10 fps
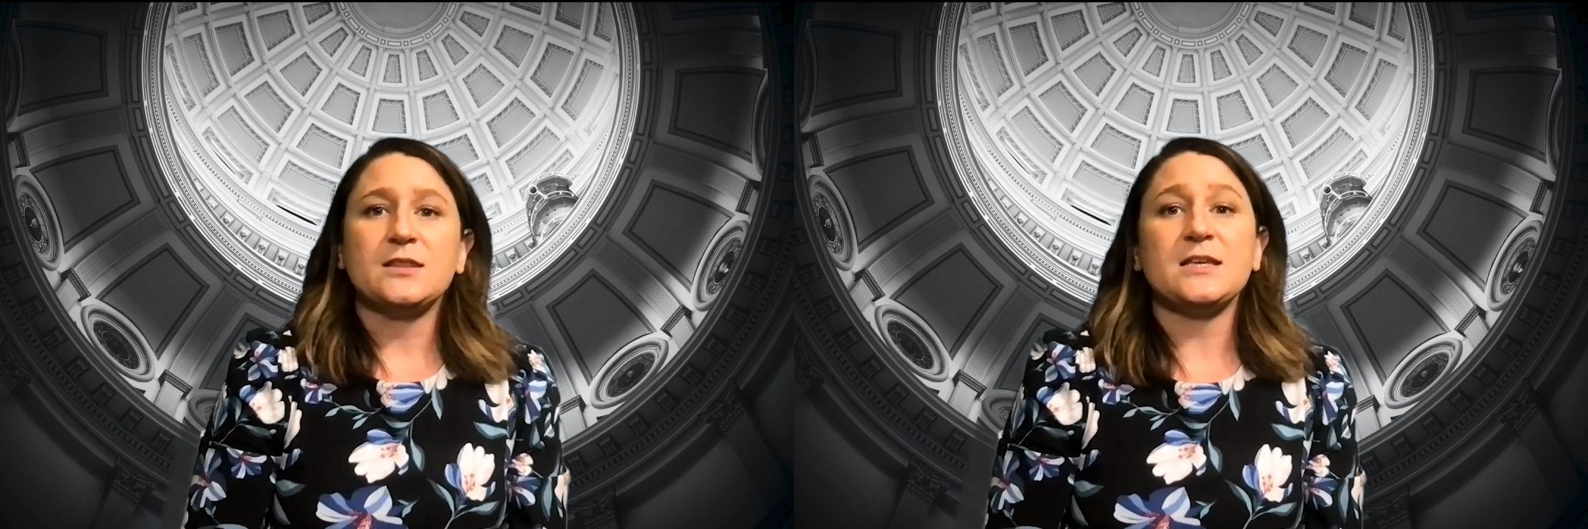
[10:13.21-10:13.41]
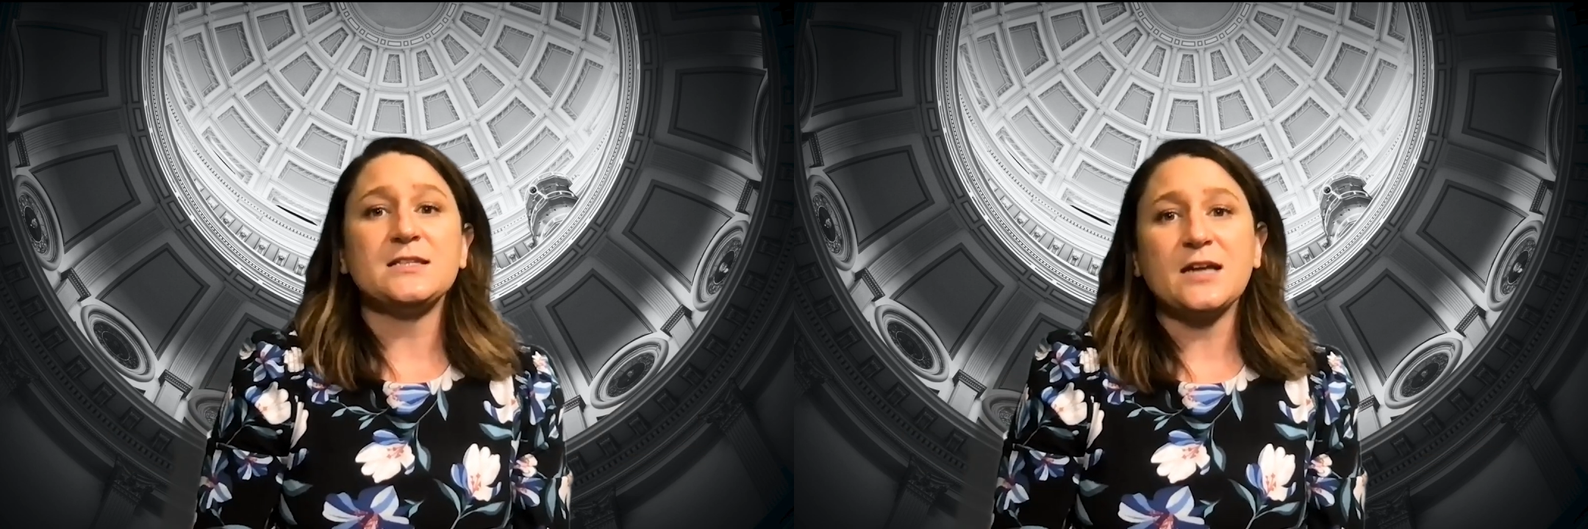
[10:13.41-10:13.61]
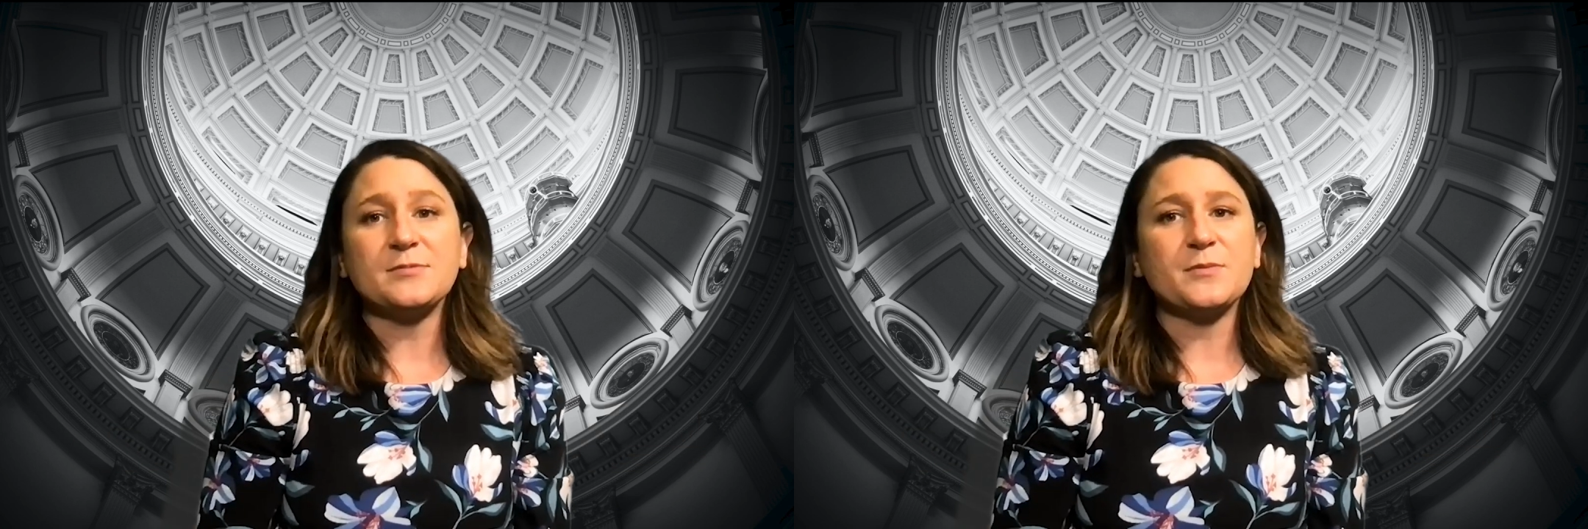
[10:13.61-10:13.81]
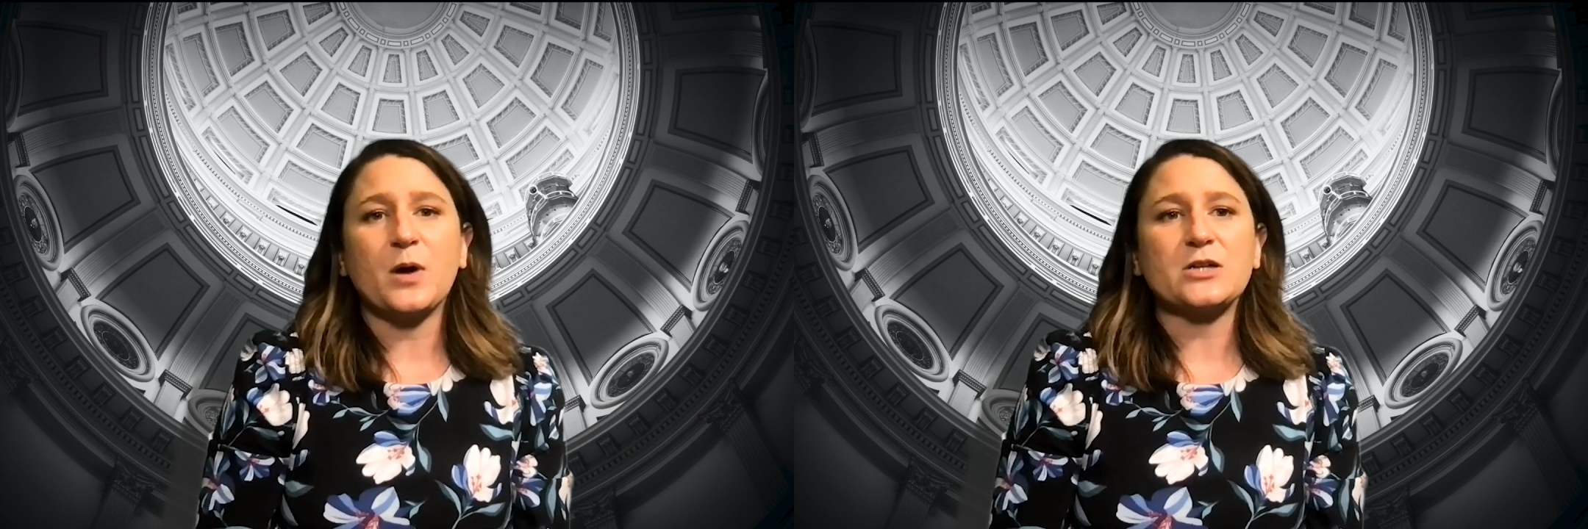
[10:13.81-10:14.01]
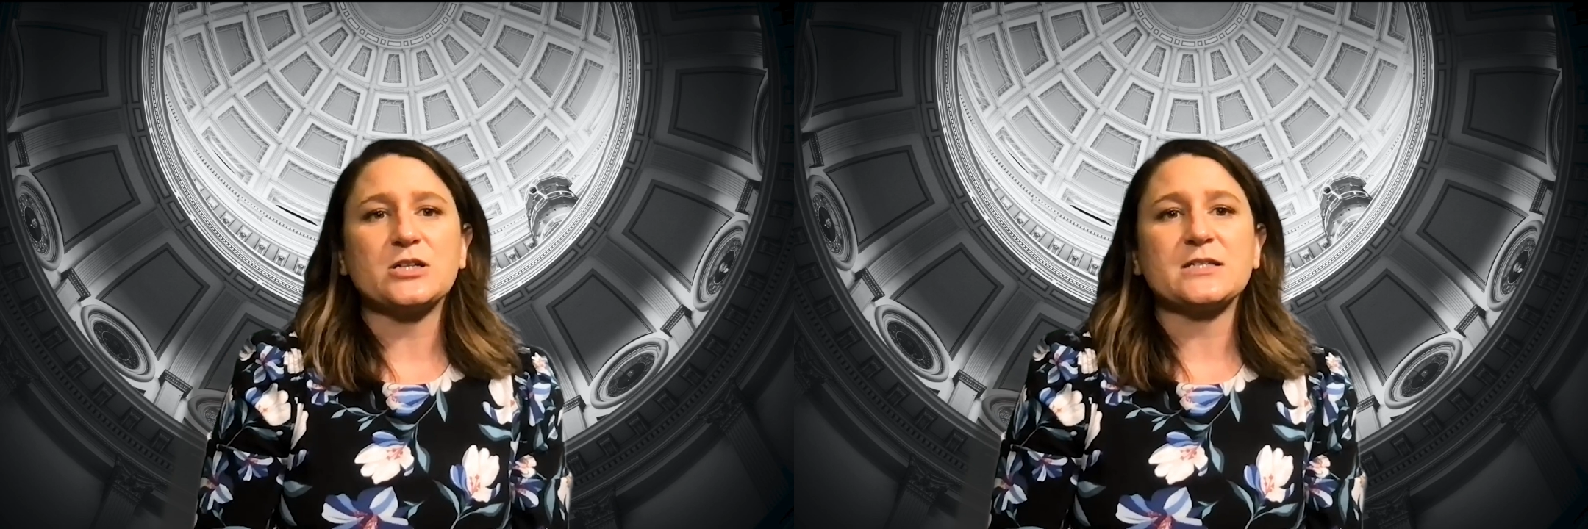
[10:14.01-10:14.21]
These types of
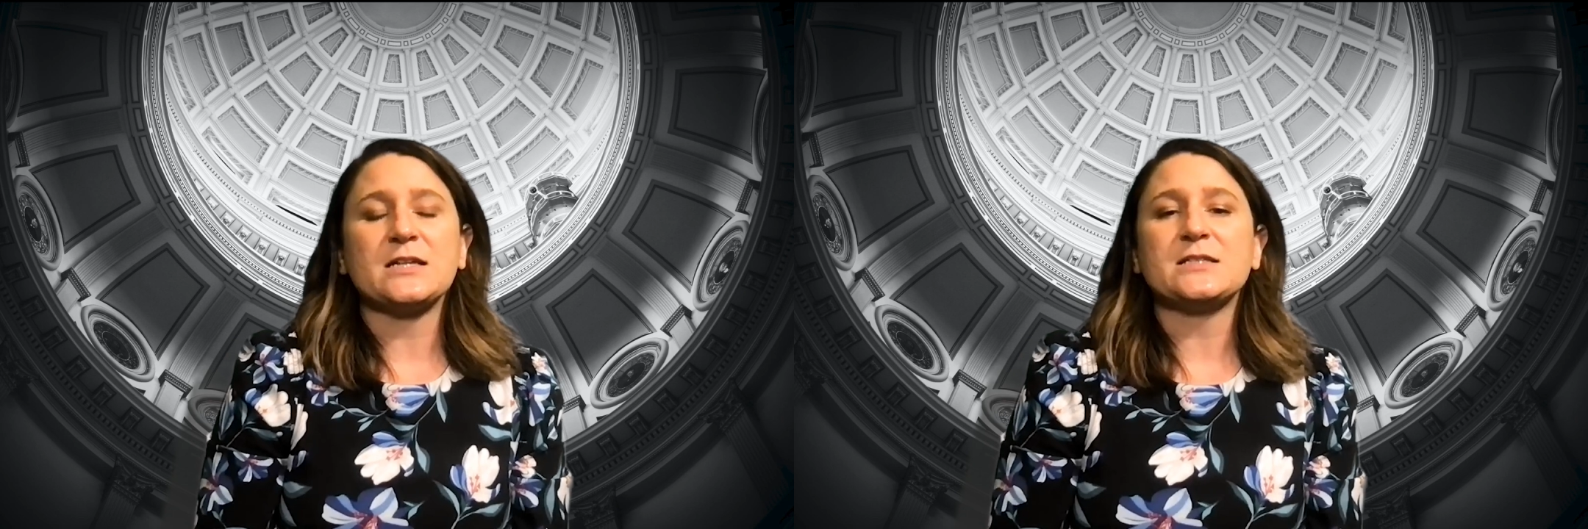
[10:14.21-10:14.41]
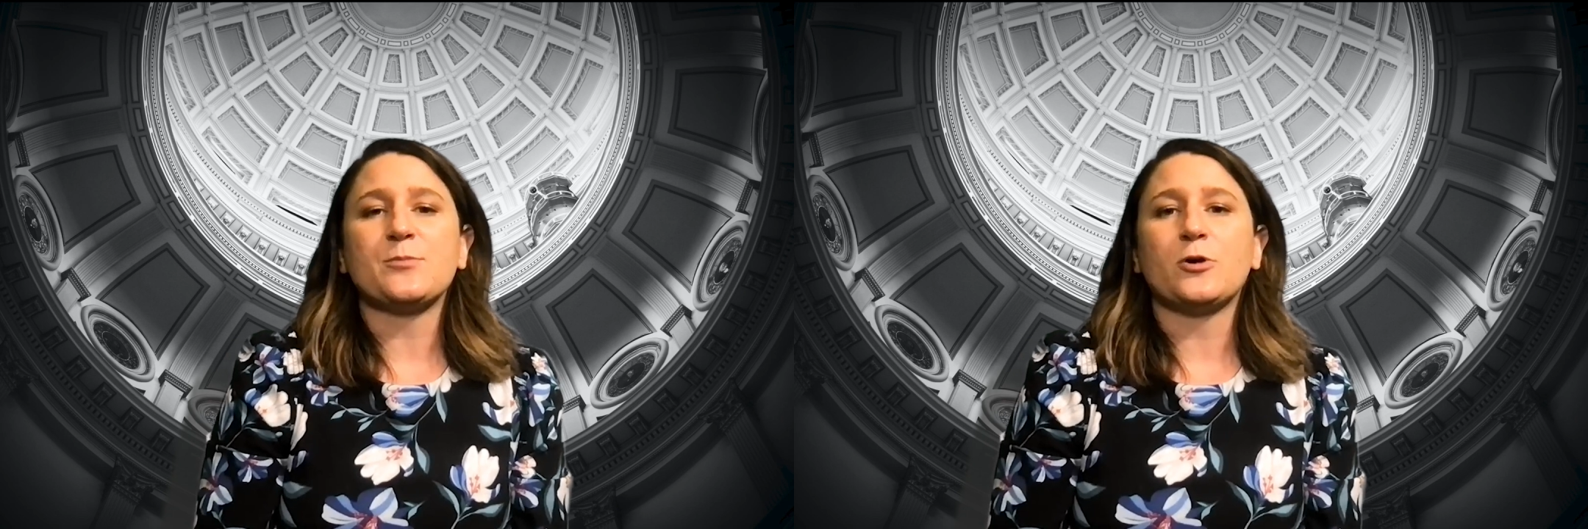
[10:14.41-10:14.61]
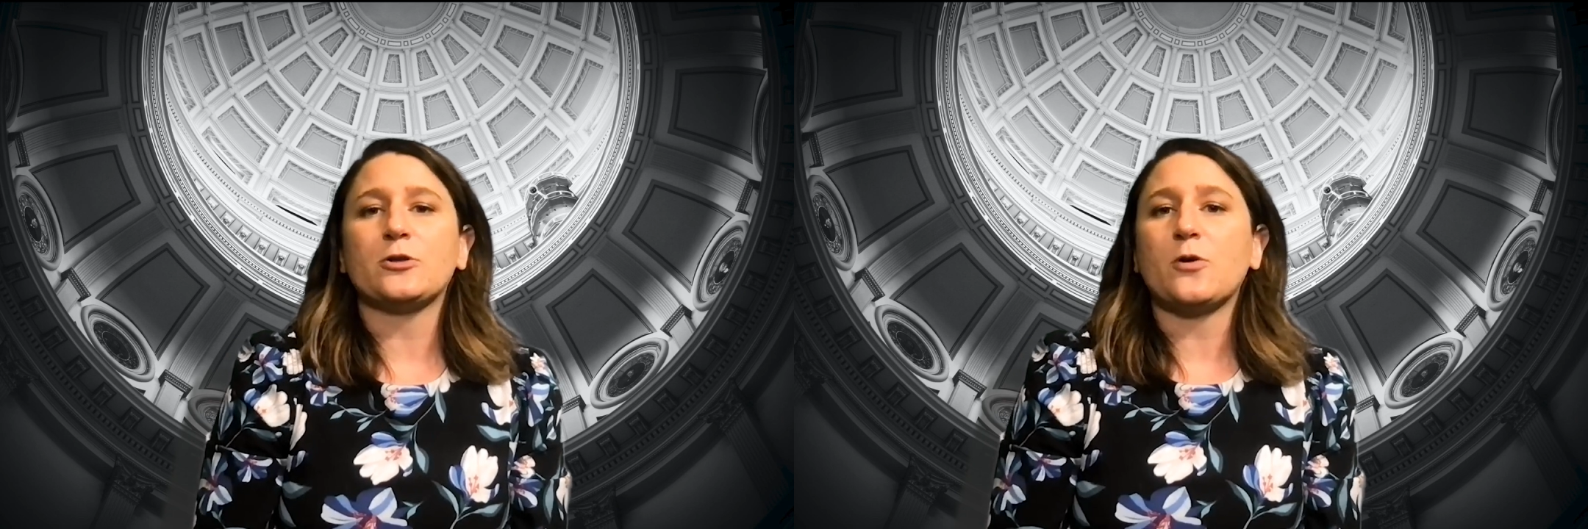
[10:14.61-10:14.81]
projects can support